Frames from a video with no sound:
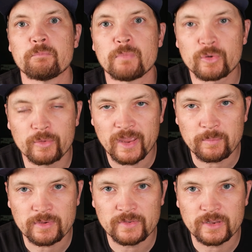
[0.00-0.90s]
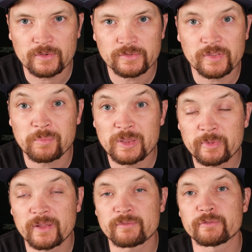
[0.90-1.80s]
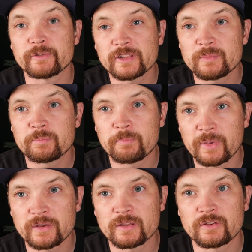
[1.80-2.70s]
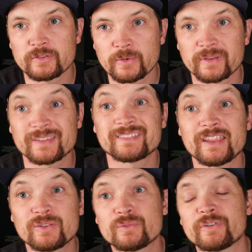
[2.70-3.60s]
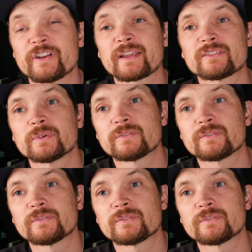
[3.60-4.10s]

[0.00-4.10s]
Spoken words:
moto camping videos that people have really been enjoying. Stay tuned for next week's